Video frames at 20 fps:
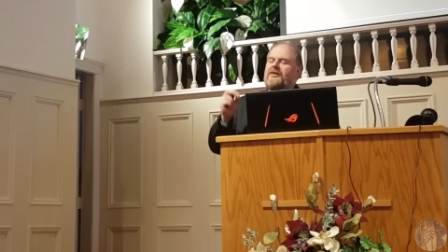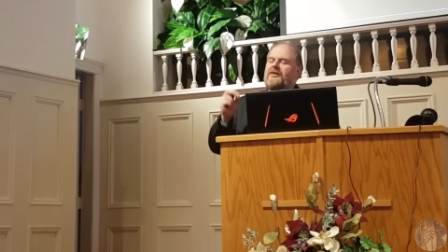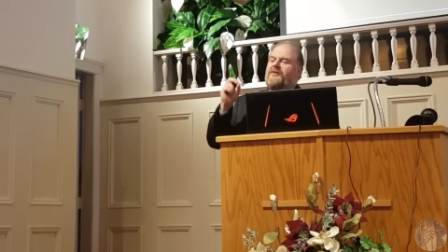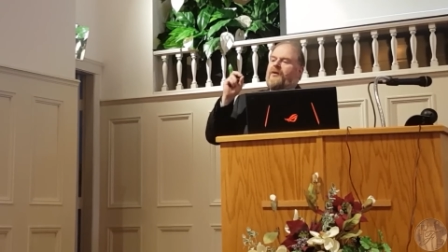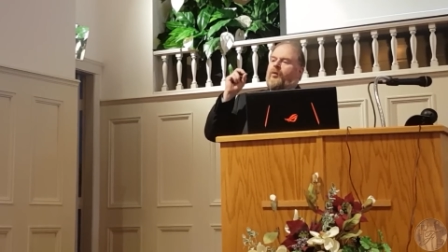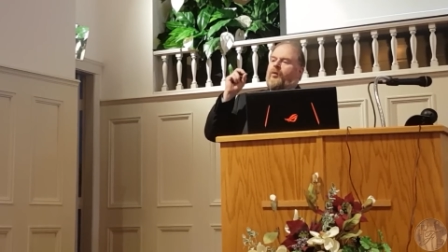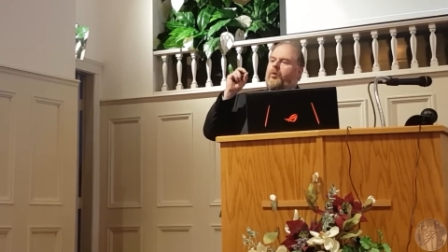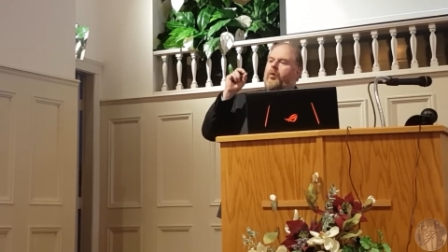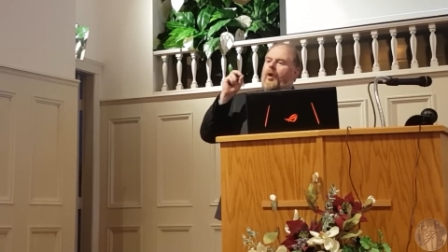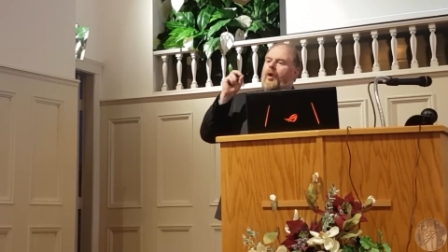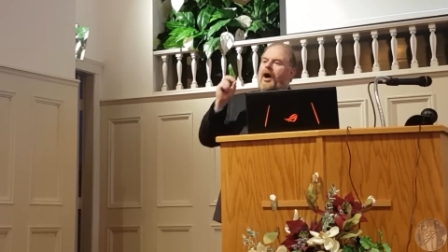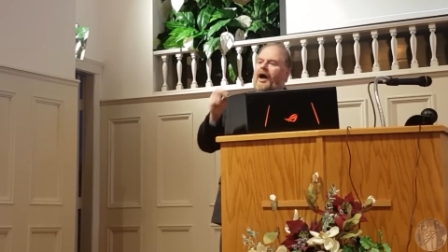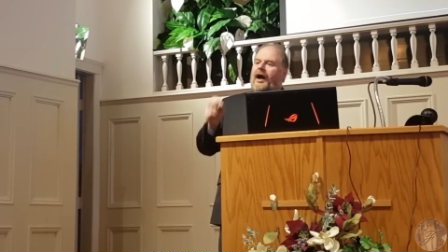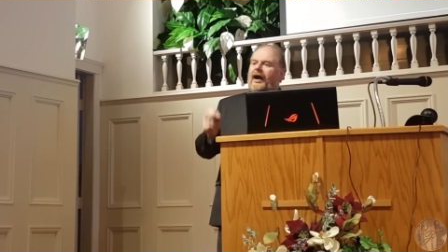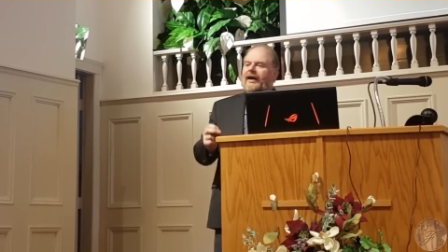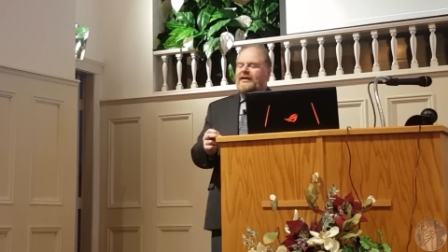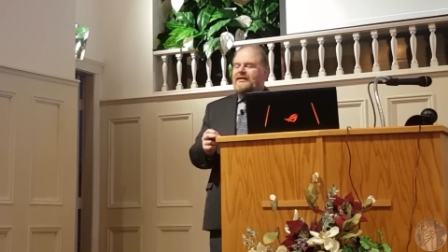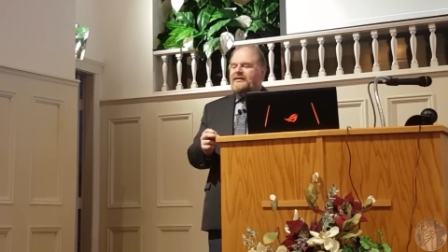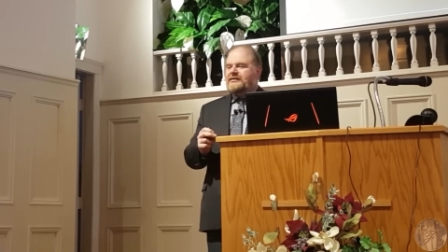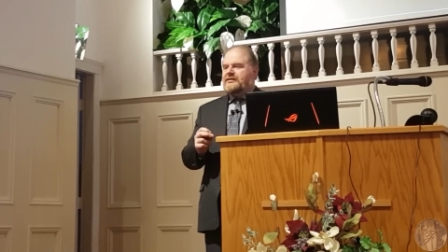The
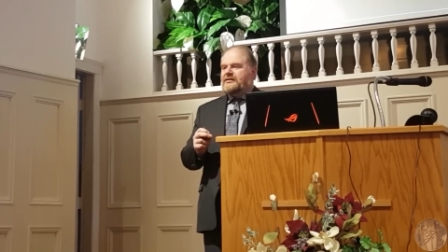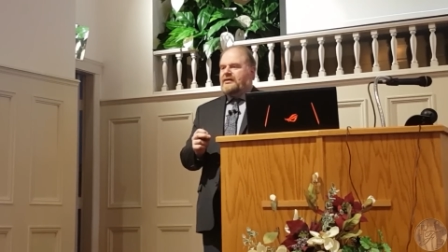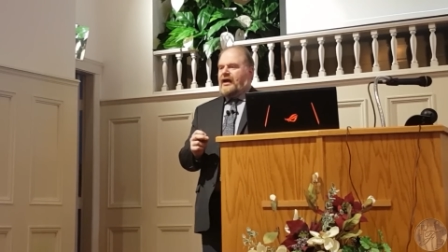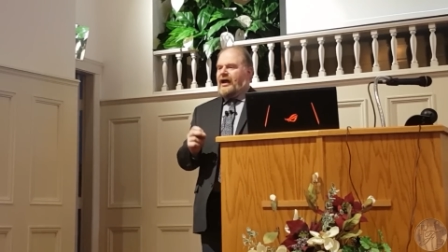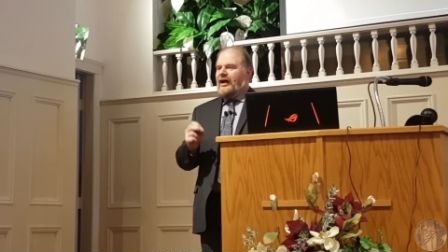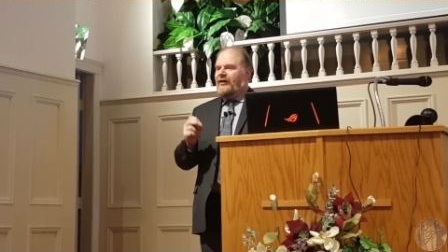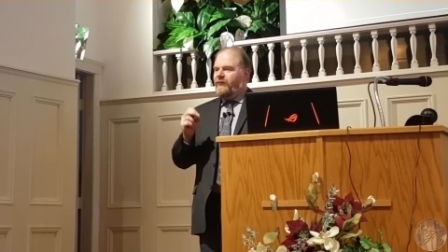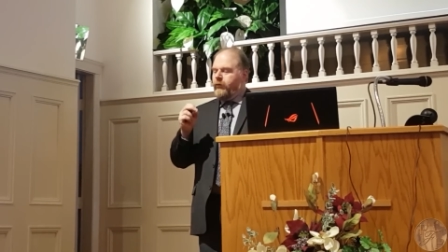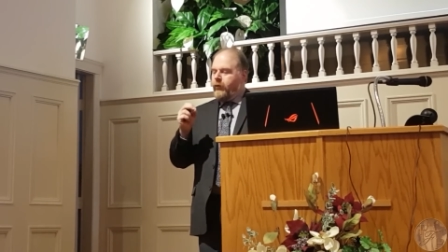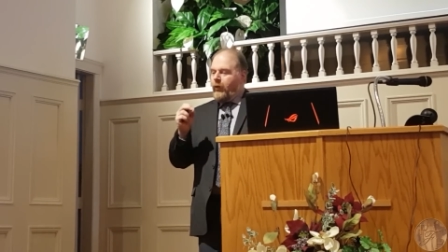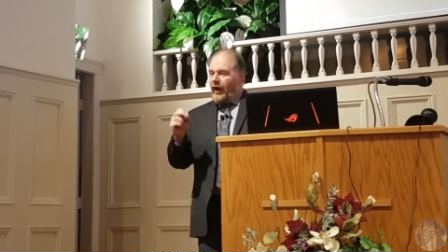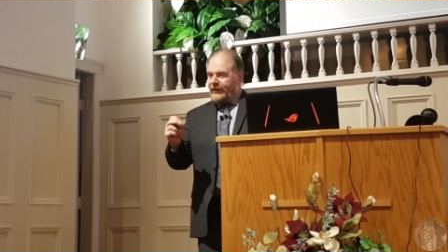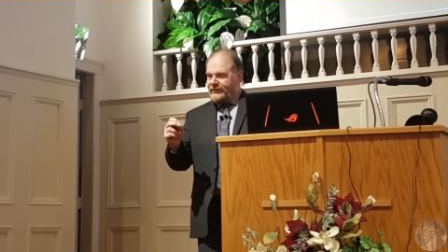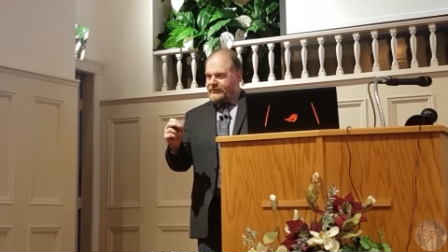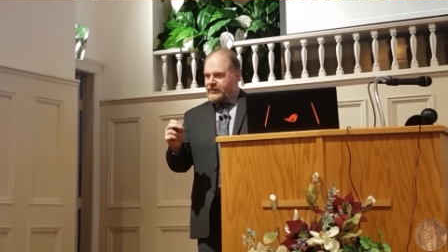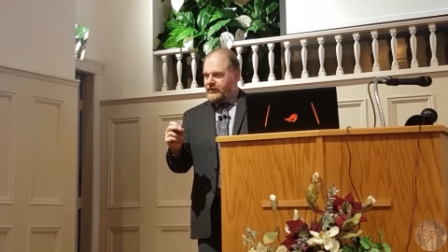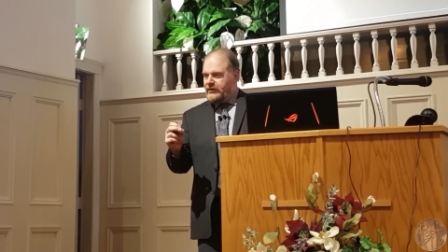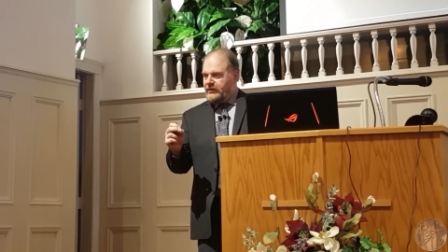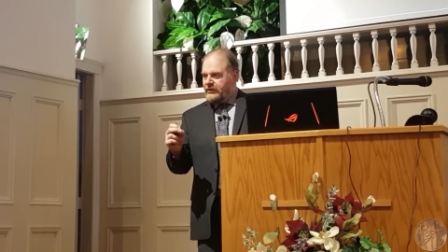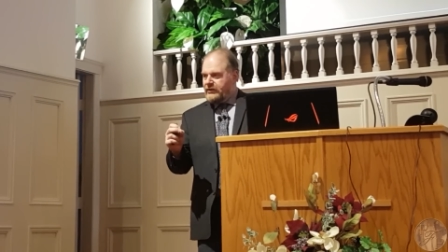wise have
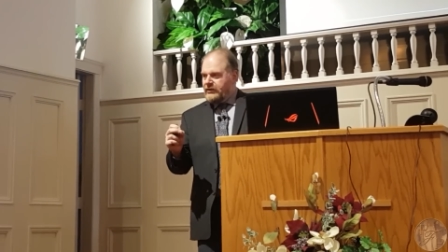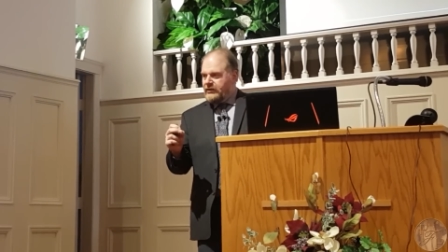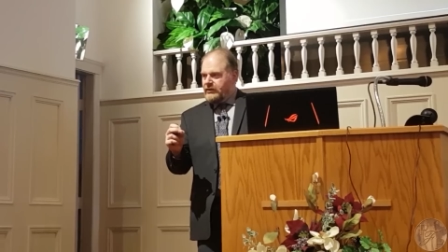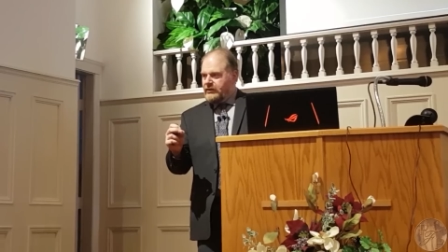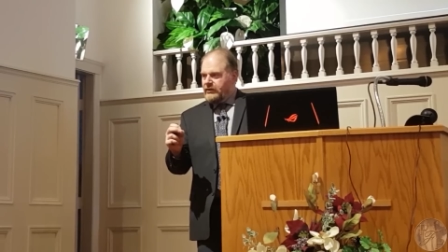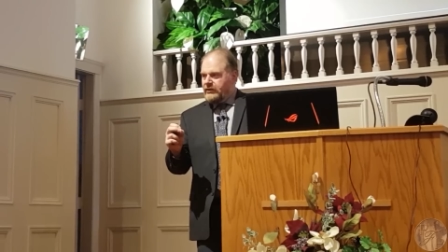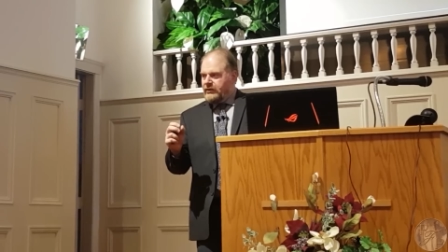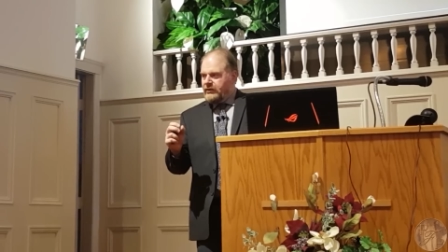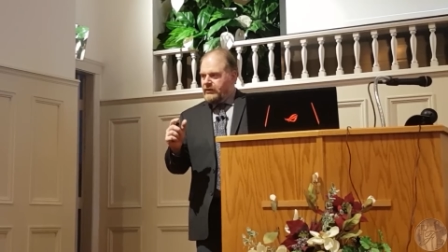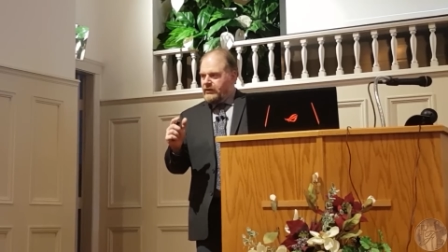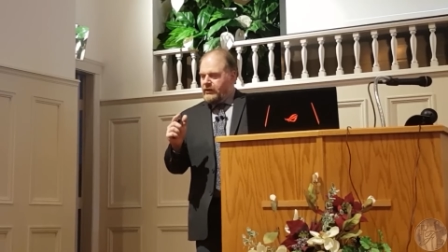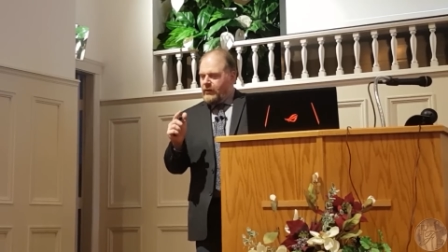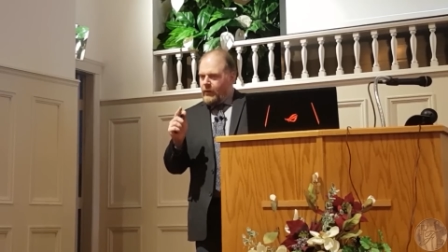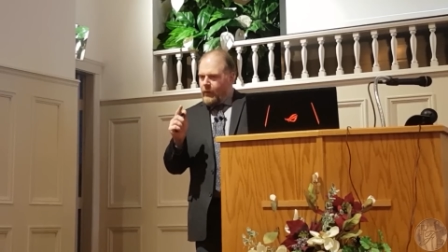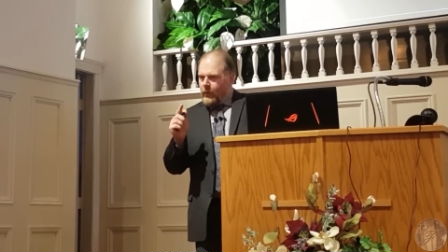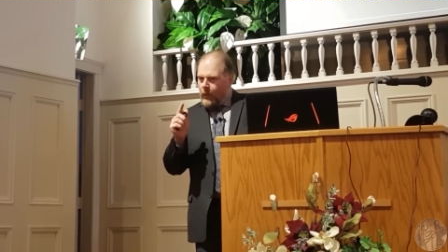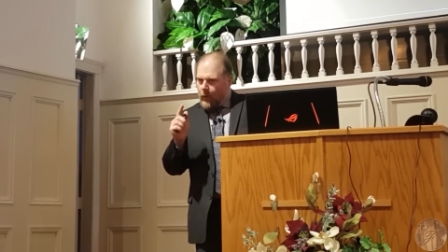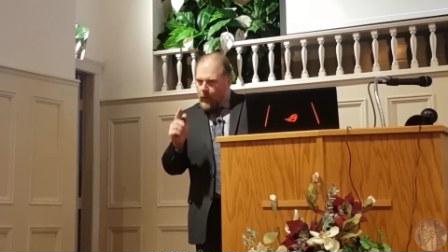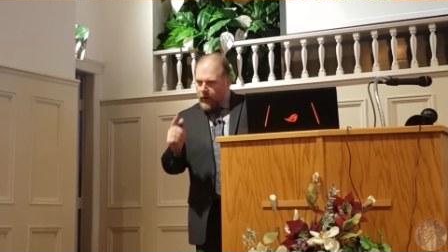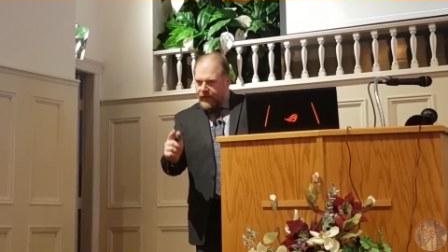what?
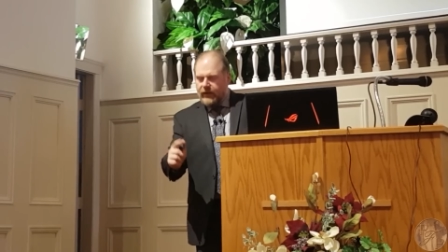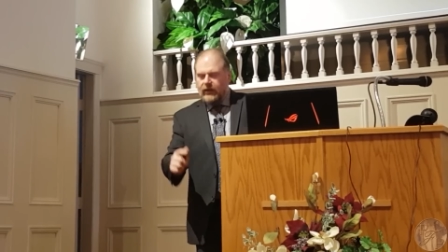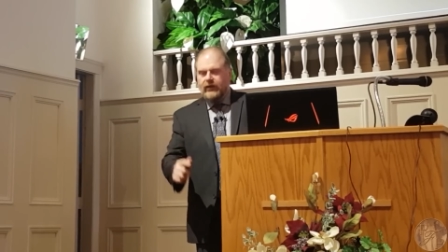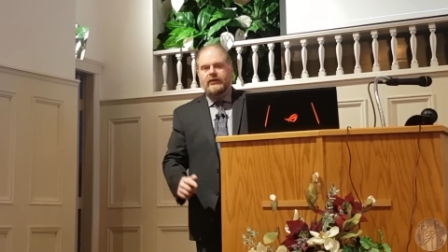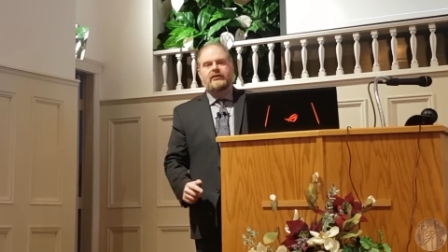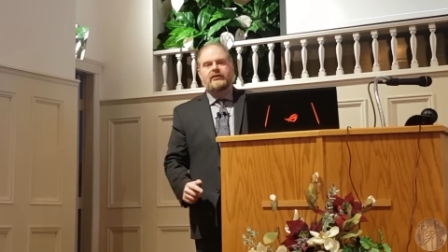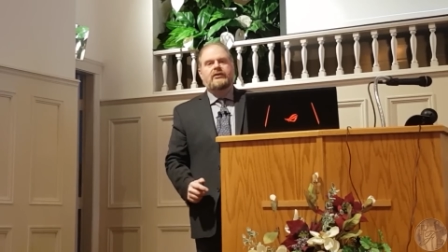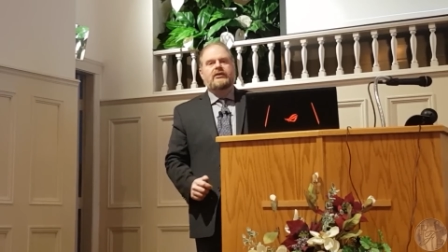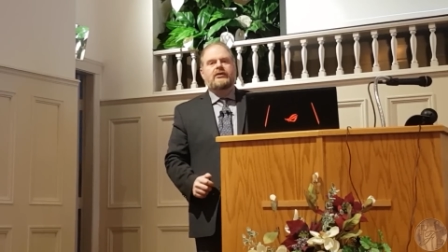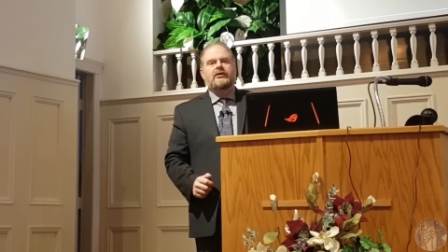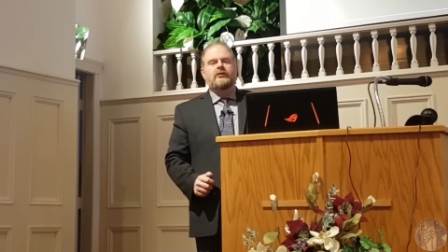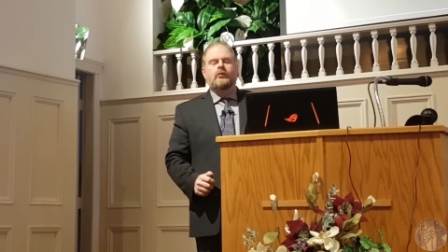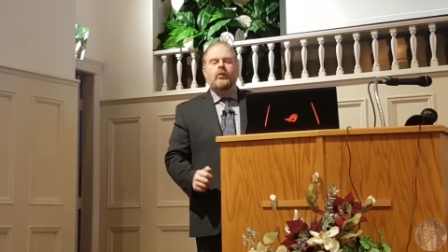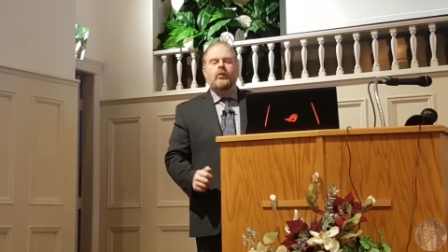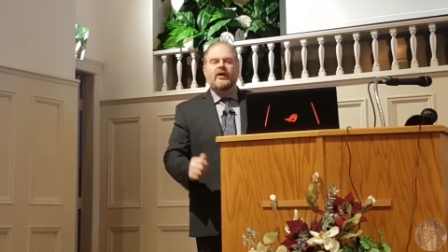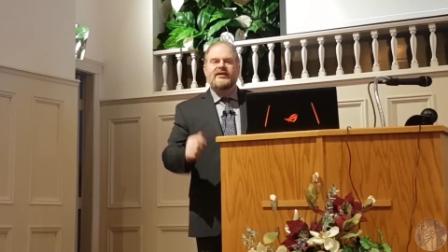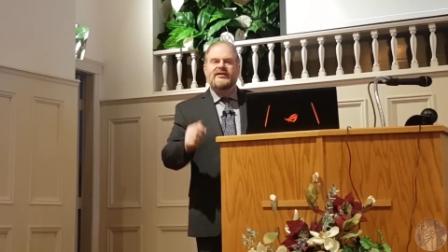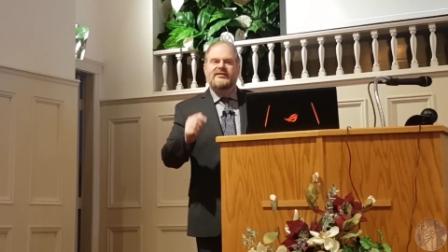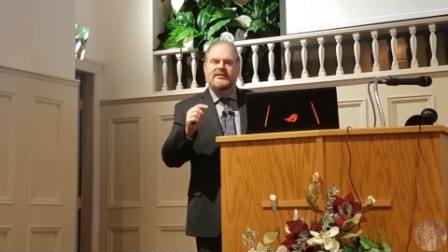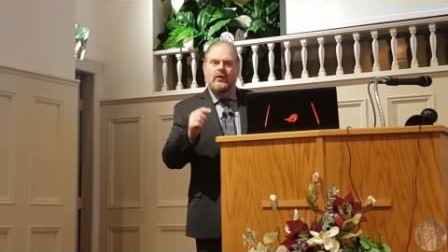Oil. oil.
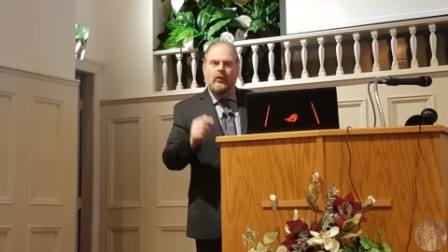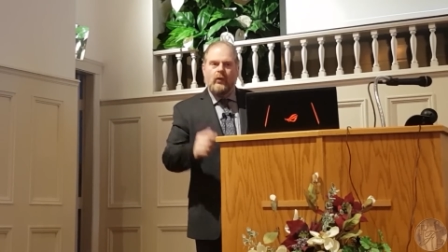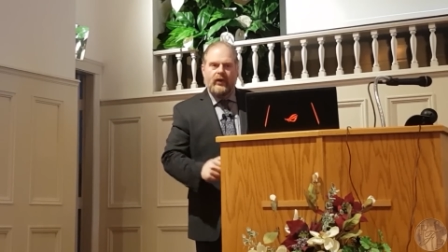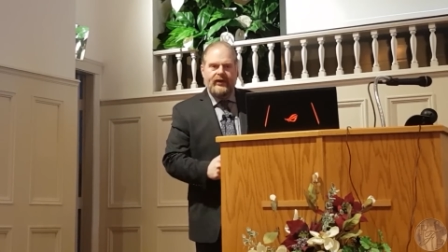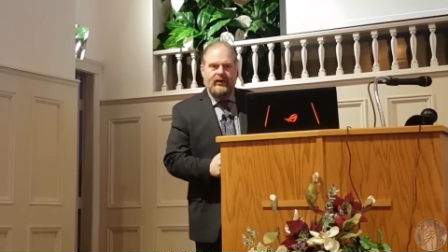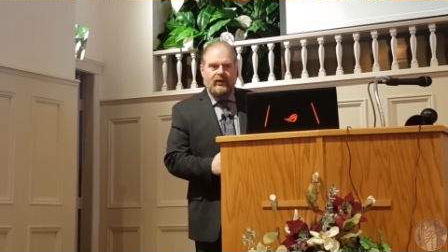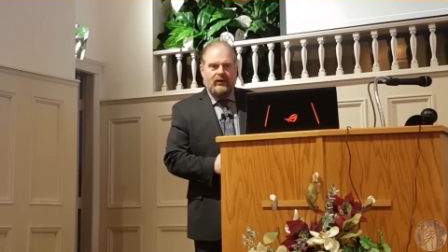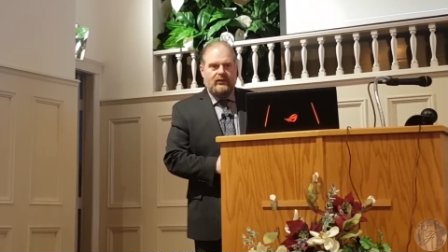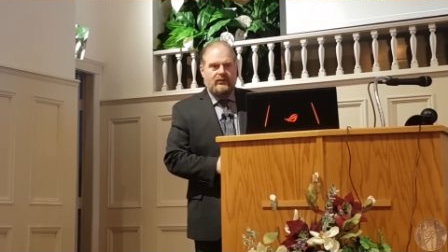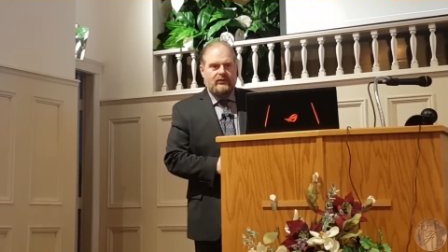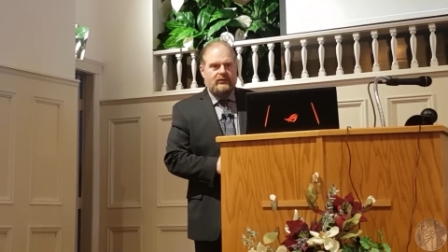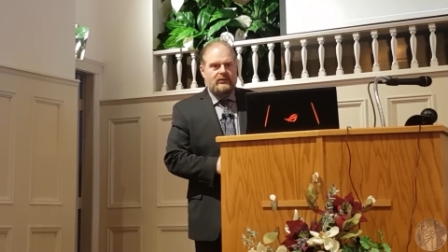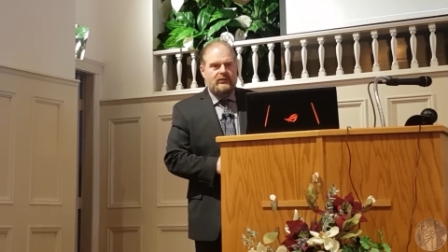What is the oil?